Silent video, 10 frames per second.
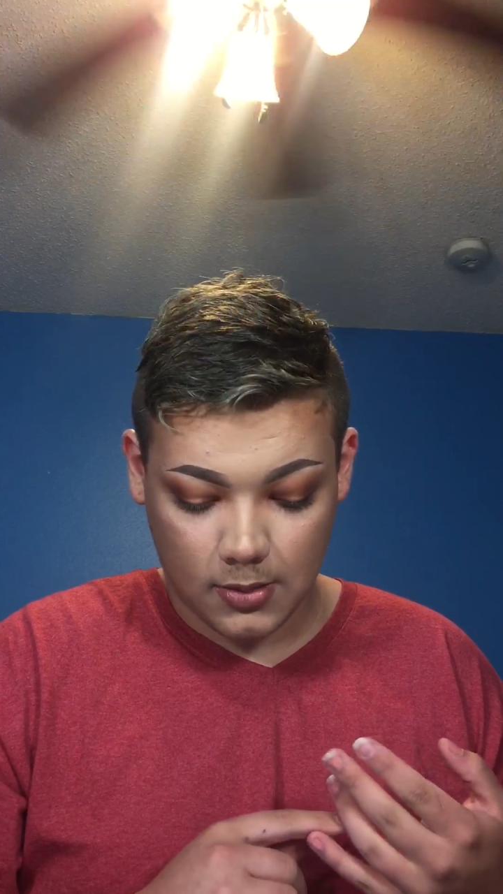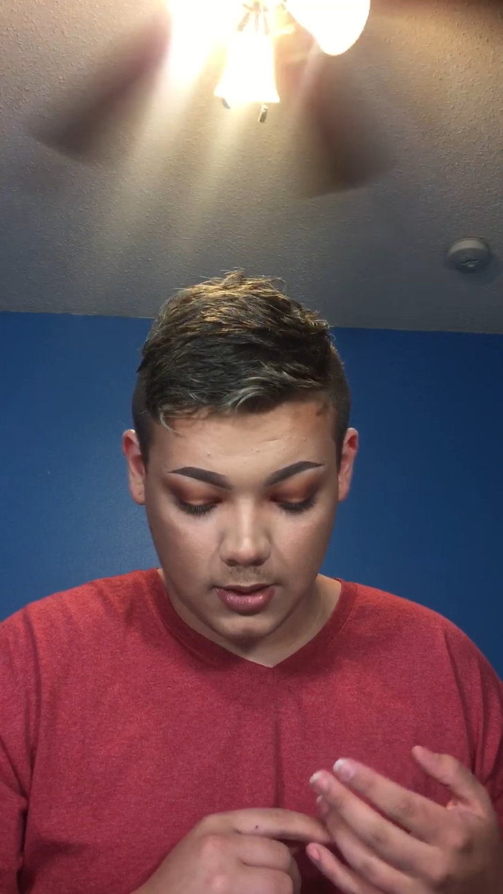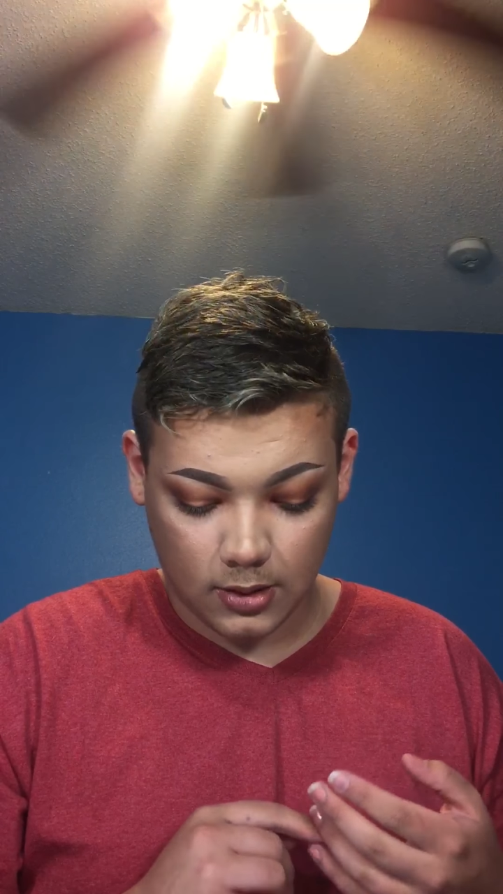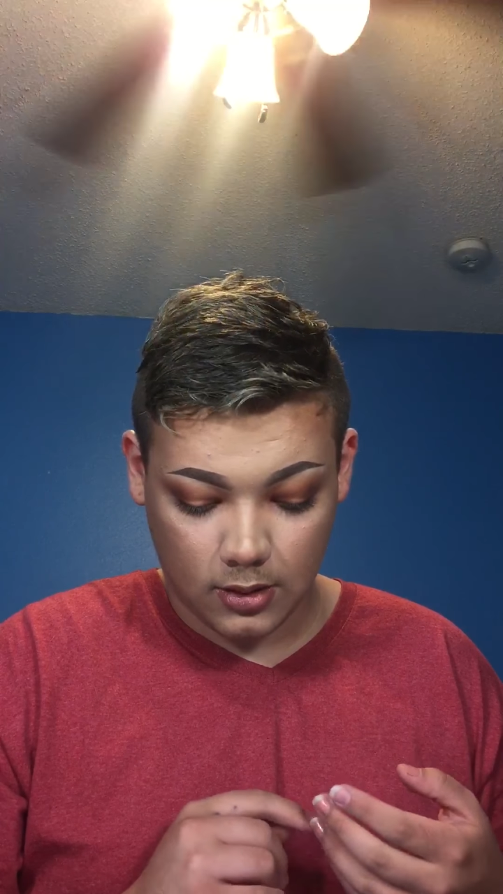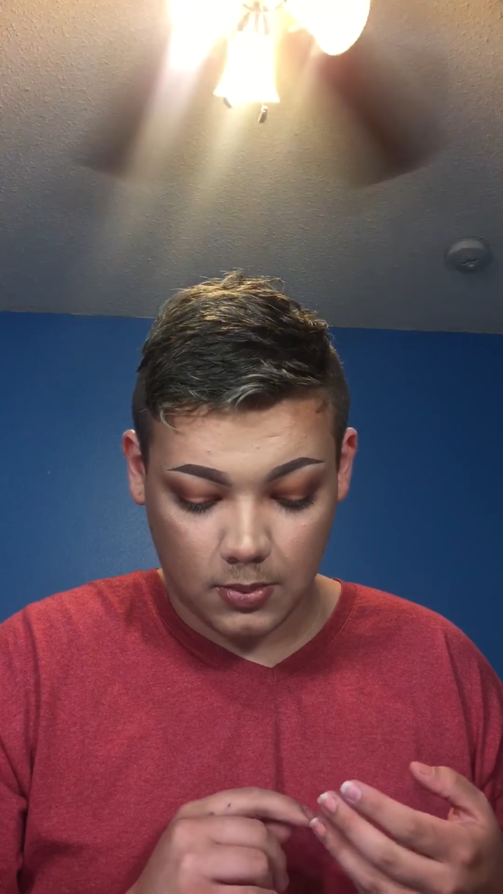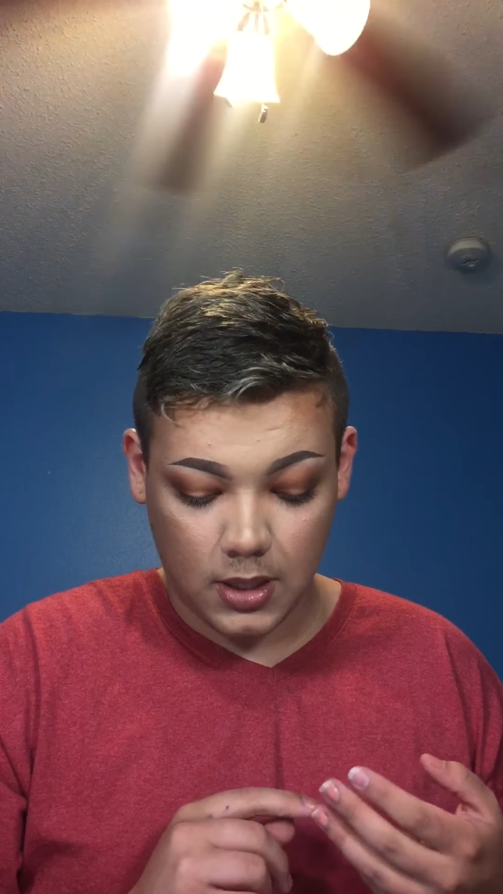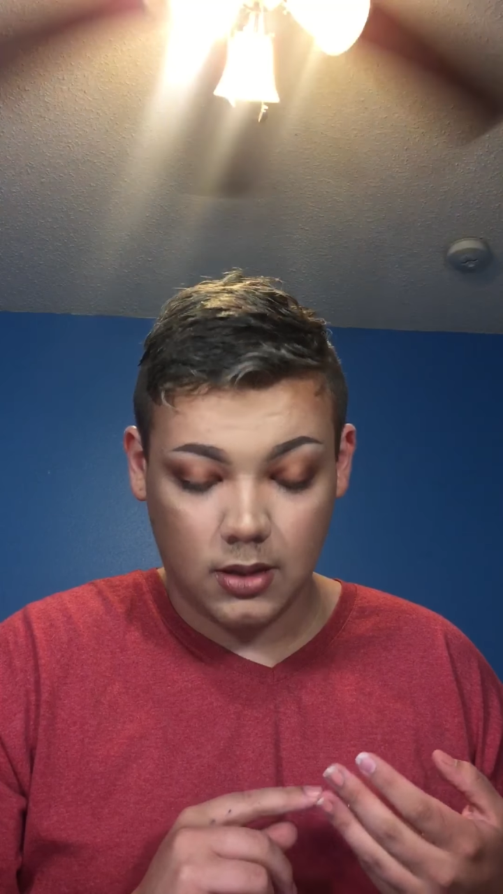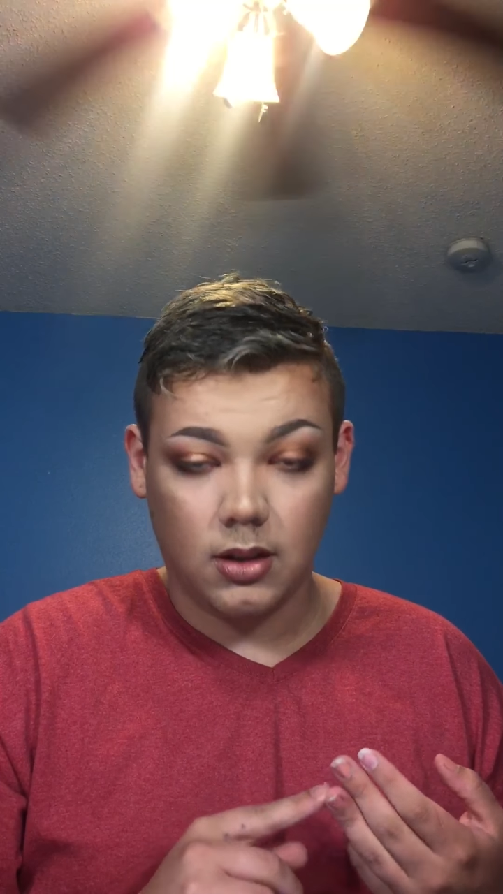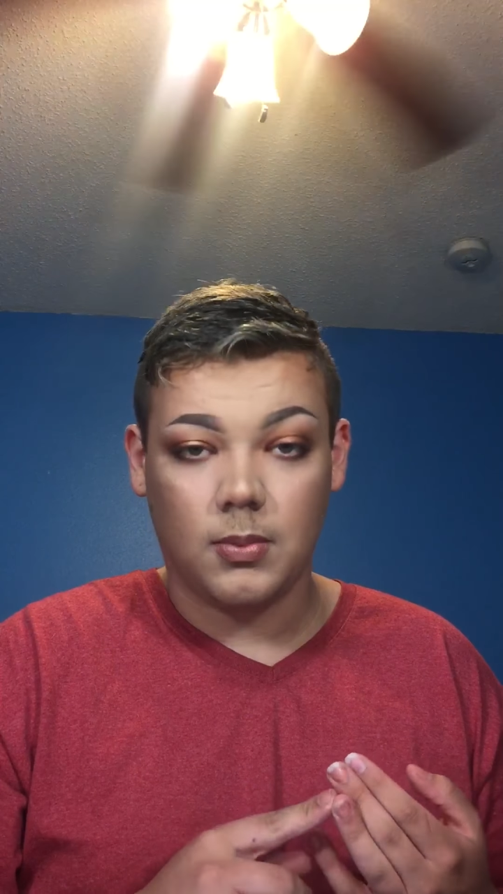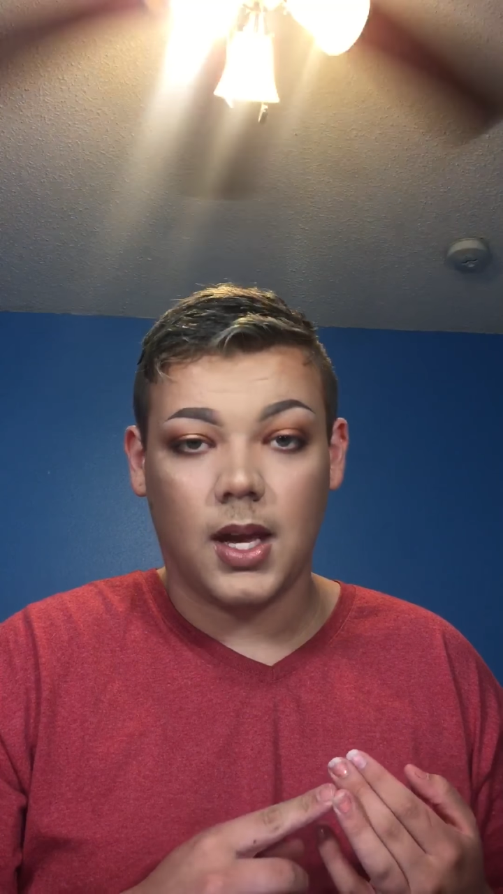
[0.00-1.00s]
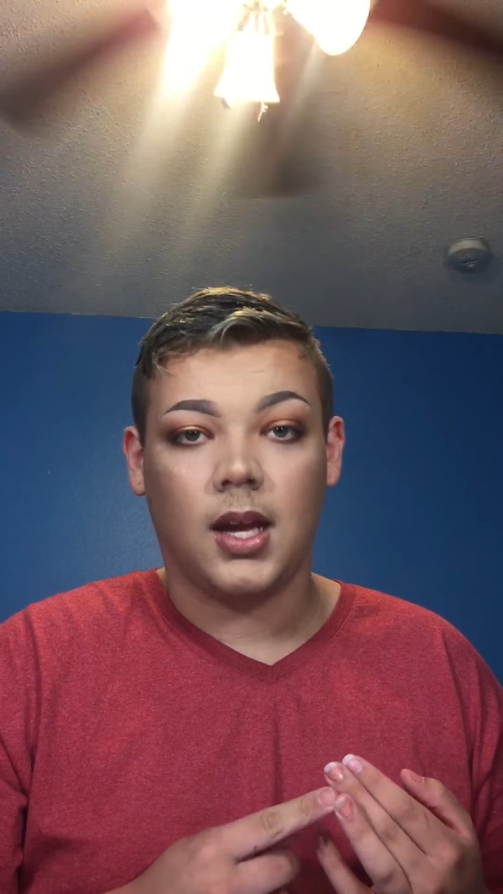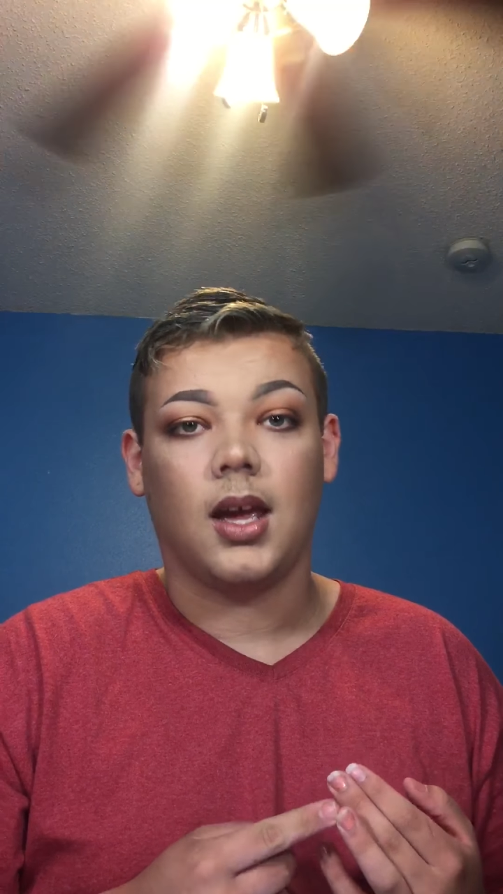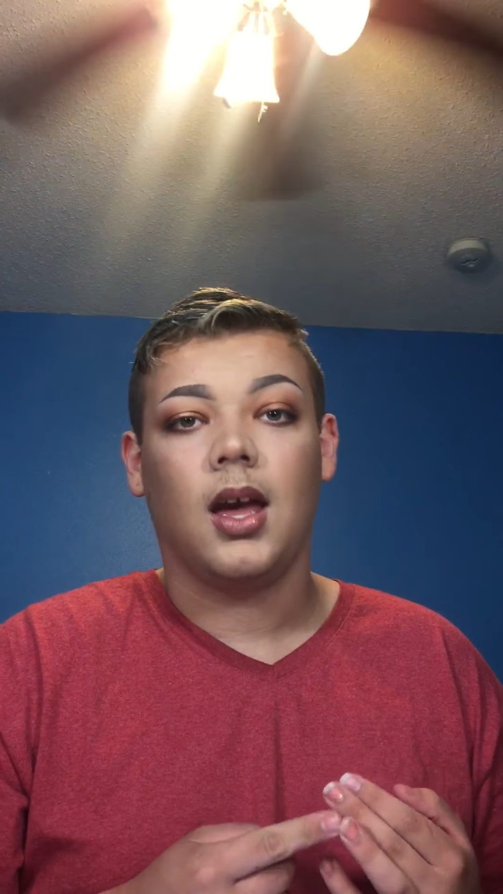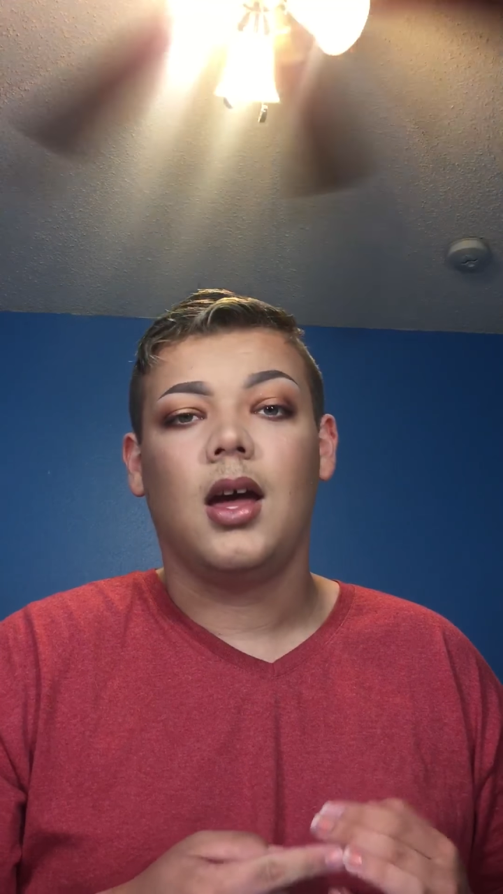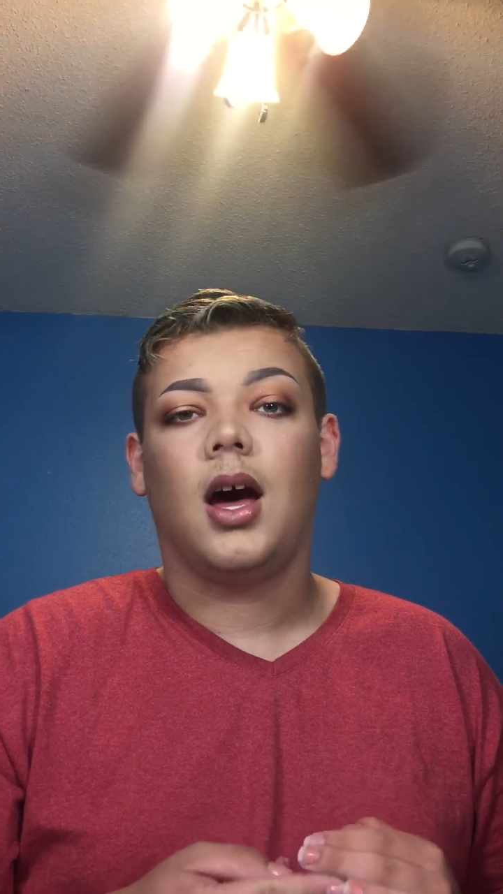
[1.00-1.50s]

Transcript: obviously. PC or Mac?